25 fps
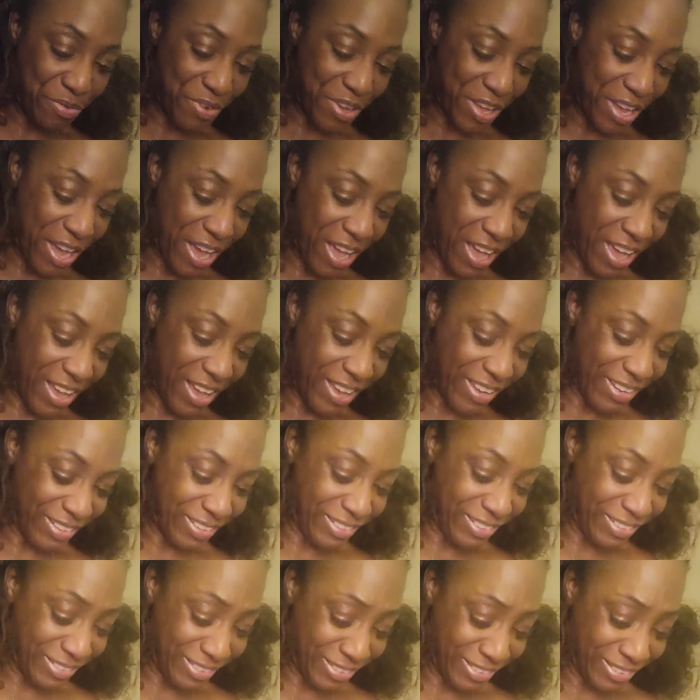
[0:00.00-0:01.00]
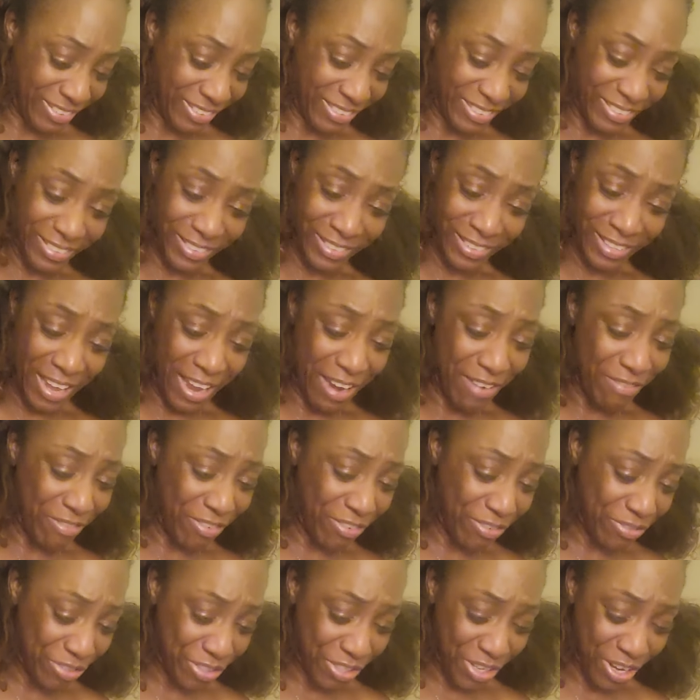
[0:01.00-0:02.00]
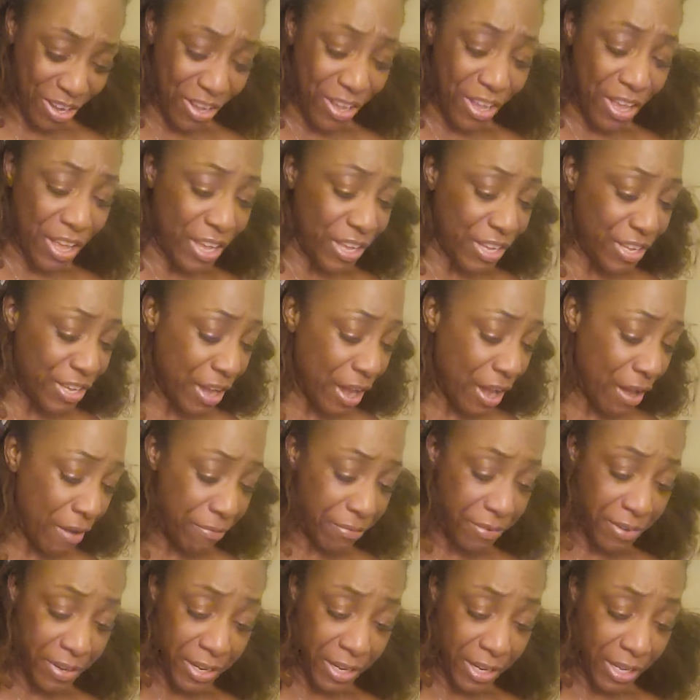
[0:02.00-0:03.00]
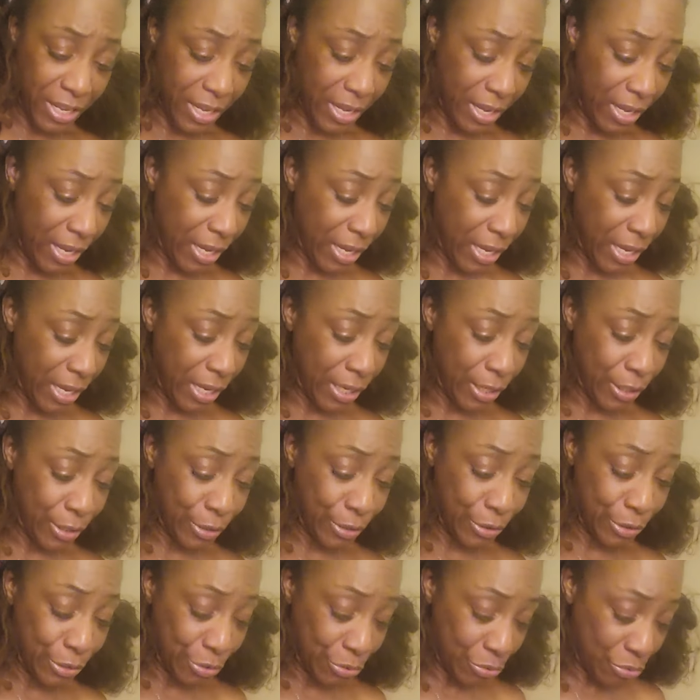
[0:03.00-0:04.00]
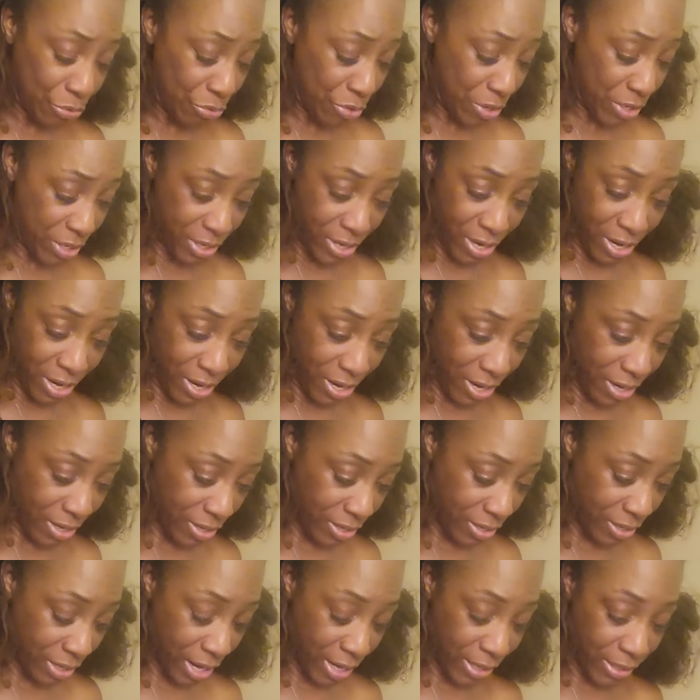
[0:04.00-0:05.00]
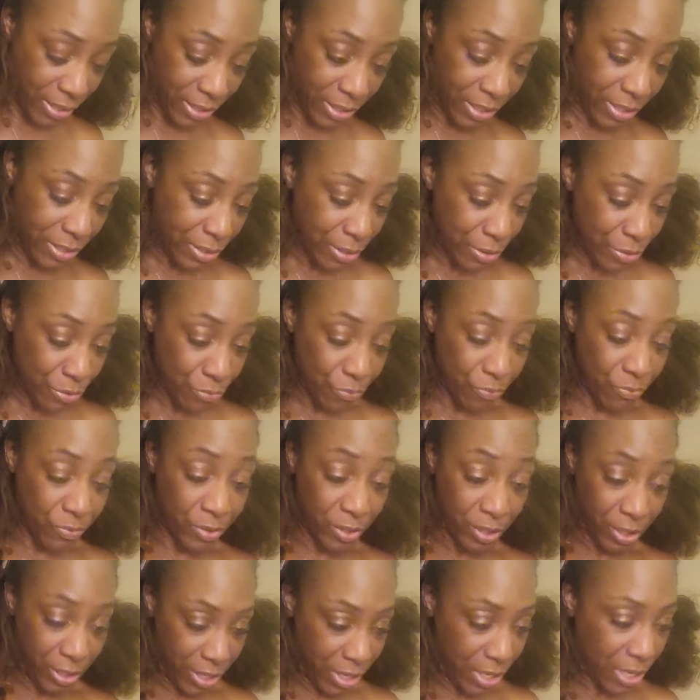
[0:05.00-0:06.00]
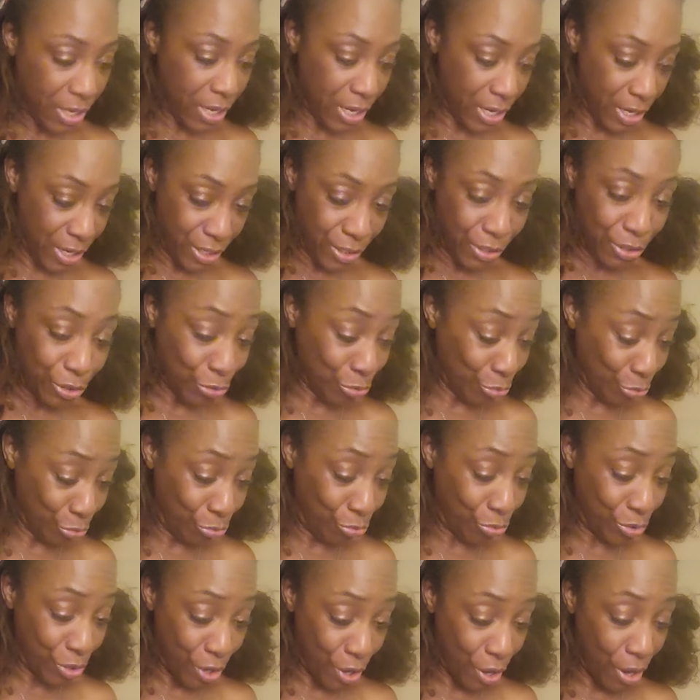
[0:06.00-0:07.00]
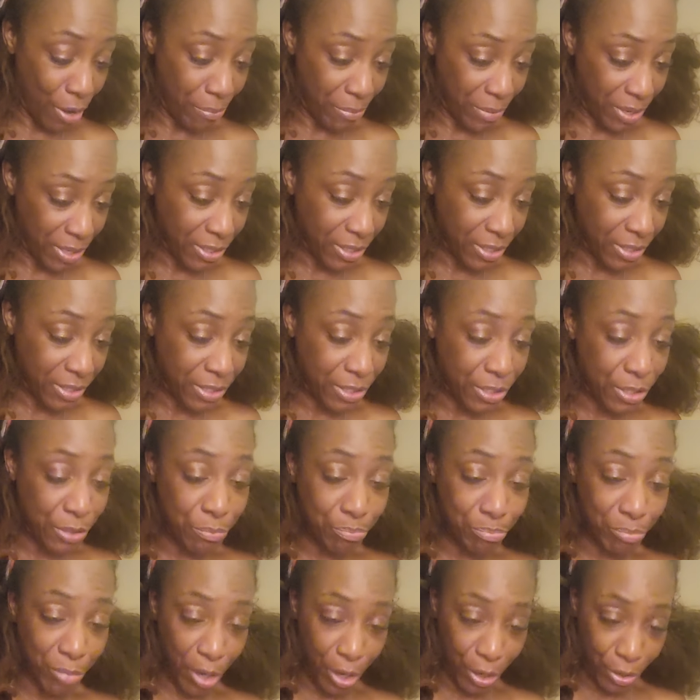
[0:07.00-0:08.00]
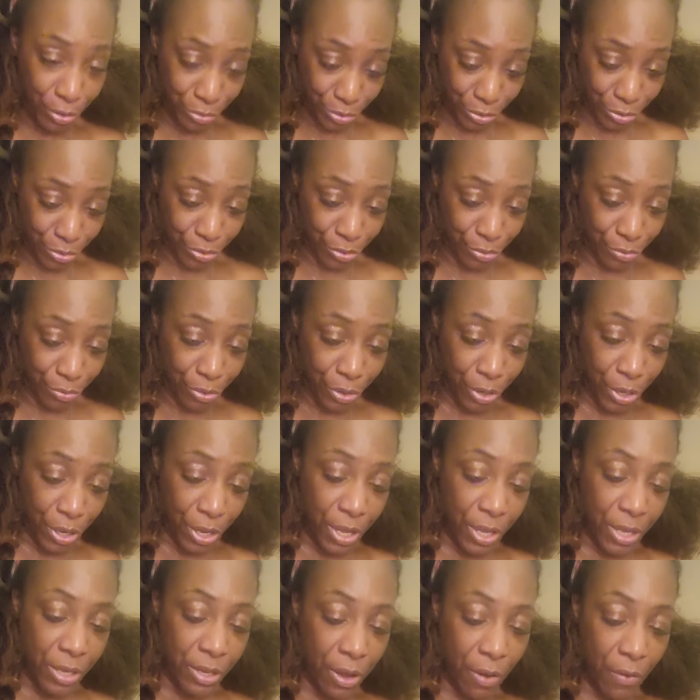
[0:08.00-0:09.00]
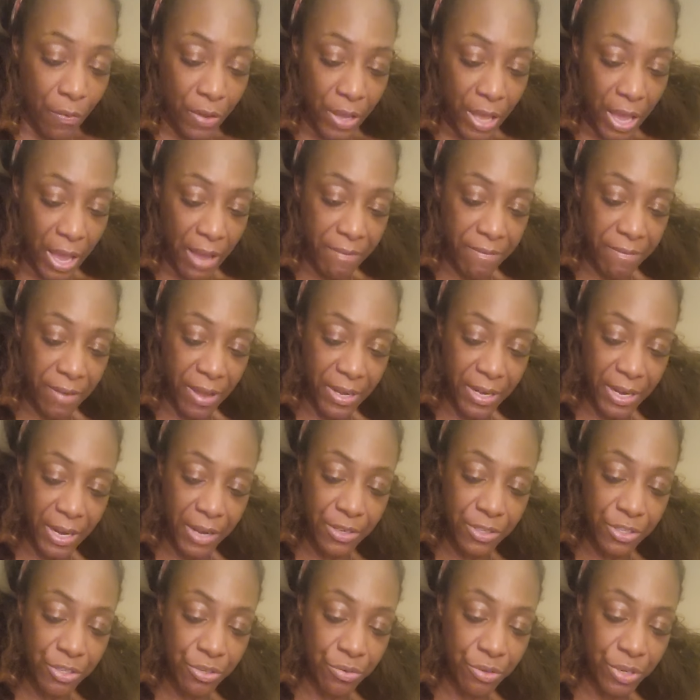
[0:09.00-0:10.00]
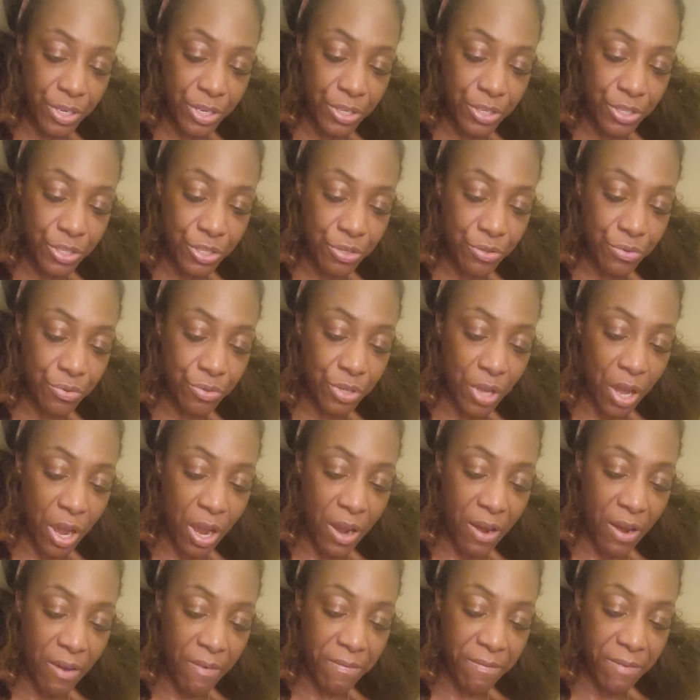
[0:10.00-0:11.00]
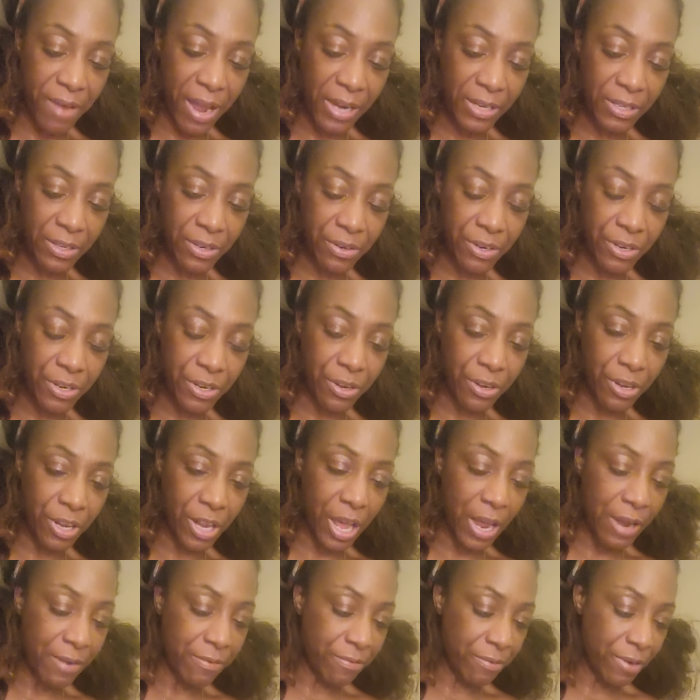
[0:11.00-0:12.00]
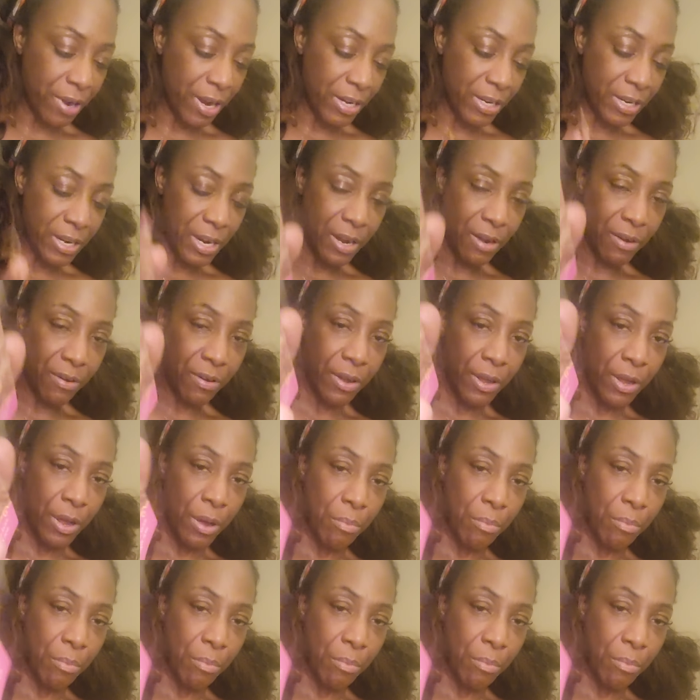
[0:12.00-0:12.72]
you got. They want y'all finna get into it, darling. Like, this is really into y'all, man. This is personal. Okay, financial issues are a factor in your life right now,